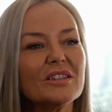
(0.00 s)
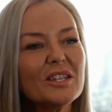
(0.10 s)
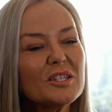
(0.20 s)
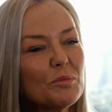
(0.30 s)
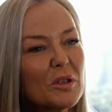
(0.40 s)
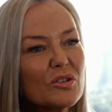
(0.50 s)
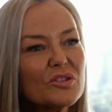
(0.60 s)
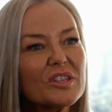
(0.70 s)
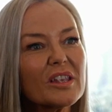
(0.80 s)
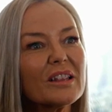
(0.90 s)
Since I've been
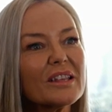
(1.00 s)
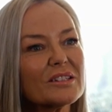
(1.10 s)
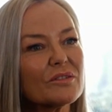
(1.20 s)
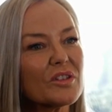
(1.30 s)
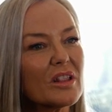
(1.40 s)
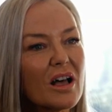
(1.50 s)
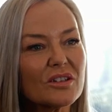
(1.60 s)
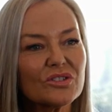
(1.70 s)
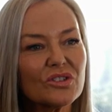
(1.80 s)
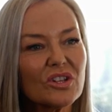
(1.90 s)
using the Elixir for the
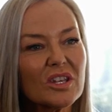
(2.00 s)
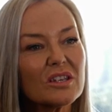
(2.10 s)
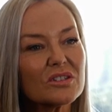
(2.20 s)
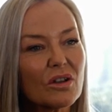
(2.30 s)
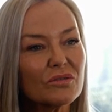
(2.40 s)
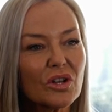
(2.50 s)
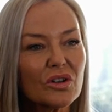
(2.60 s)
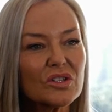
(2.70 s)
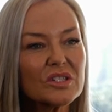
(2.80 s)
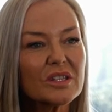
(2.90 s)
last 2 years, I've
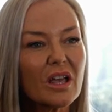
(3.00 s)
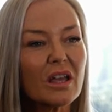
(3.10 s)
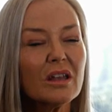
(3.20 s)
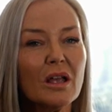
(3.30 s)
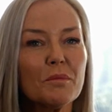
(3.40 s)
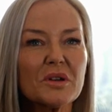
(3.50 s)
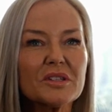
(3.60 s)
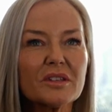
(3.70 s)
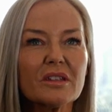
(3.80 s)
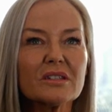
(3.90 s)
noticed that my
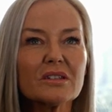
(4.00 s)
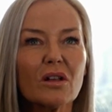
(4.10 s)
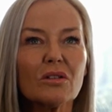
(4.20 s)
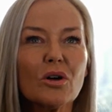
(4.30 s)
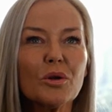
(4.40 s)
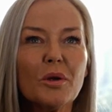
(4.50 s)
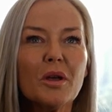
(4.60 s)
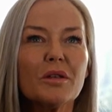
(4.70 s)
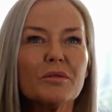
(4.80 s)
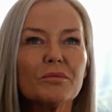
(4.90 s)
skin's
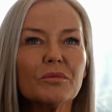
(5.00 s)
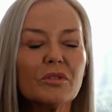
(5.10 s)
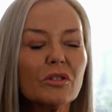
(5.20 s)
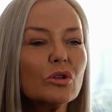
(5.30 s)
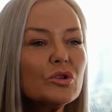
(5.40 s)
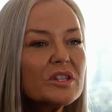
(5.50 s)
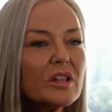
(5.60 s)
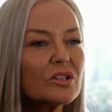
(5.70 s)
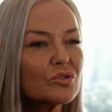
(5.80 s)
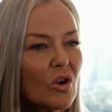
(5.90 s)
losing
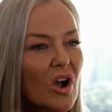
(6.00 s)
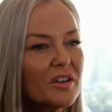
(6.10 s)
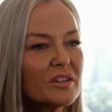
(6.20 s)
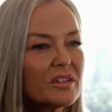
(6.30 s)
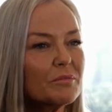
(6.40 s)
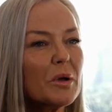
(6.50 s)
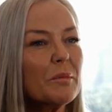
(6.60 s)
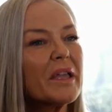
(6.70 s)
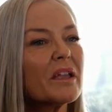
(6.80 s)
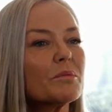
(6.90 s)
that dryness, and my
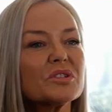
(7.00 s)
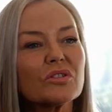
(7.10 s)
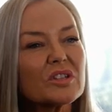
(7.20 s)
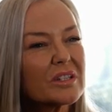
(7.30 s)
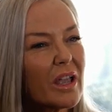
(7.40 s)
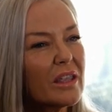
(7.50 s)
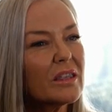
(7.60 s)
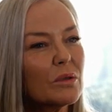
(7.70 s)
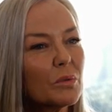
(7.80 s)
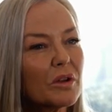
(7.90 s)
makeup's not as
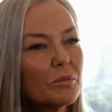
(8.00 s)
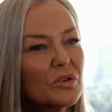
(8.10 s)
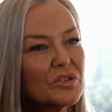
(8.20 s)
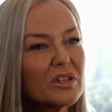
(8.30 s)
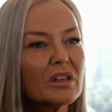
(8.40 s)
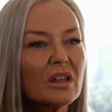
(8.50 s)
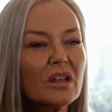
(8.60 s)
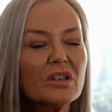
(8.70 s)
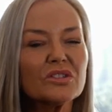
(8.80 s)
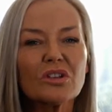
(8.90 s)
cakey when I'm using it.
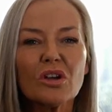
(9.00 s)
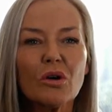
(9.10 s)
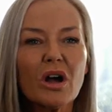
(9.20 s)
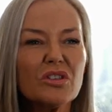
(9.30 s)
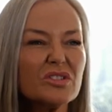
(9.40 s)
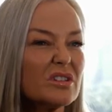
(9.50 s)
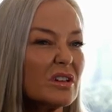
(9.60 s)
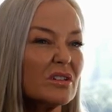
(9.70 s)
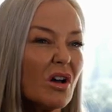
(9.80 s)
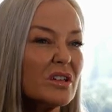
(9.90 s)
So I use it
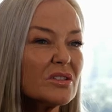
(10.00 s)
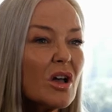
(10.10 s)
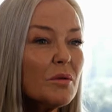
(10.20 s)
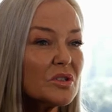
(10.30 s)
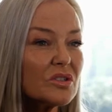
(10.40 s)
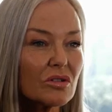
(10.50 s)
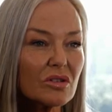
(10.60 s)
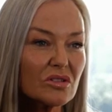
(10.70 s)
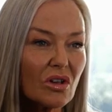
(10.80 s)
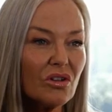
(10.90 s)
at night time just on
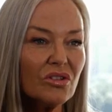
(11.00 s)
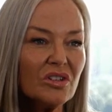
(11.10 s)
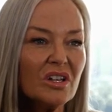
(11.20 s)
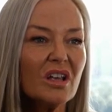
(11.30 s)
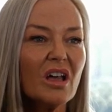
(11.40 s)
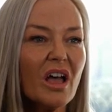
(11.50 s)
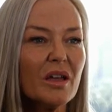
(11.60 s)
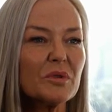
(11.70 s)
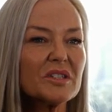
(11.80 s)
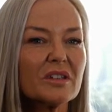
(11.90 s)
its own,
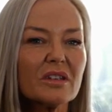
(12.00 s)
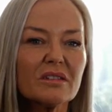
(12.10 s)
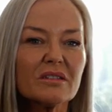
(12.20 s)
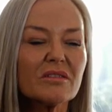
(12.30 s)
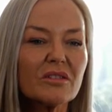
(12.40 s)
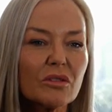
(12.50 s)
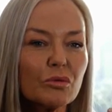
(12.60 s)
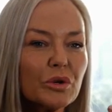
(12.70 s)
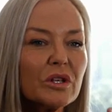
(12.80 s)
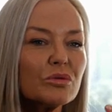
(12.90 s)
and my skin,
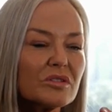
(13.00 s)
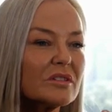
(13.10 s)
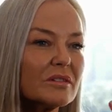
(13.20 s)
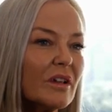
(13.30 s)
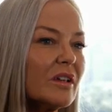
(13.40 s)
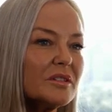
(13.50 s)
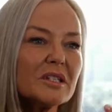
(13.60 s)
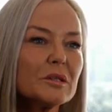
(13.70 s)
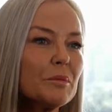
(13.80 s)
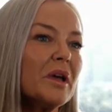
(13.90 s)
the wrinkles are
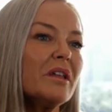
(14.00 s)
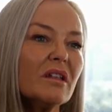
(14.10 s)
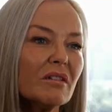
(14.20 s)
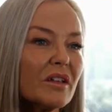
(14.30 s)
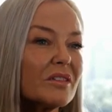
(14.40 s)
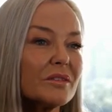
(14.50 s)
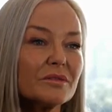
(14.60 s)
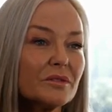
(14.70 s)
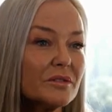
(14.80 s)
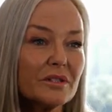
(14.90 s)
dissipating. Like, they're
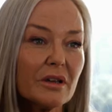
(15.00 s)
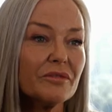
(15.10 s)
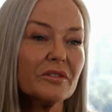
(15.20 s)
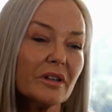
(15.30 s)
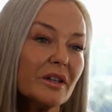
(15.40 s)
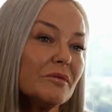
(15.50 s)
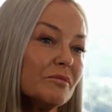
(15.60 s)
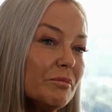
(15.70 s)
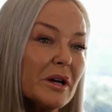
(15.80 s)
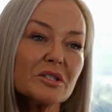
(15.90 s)
definitely
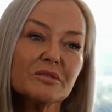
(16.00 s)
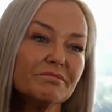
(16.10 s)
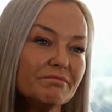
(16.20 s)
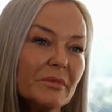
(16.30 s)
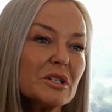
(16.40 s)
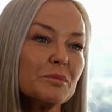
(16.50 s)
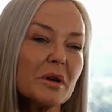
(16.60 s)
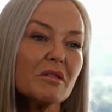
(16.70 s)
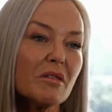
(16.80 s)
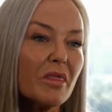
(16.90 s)
much
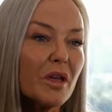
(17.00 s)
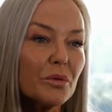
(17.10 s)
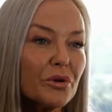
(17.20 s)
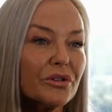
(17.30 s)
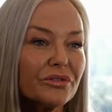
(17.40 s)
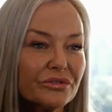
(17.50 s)
better than they were.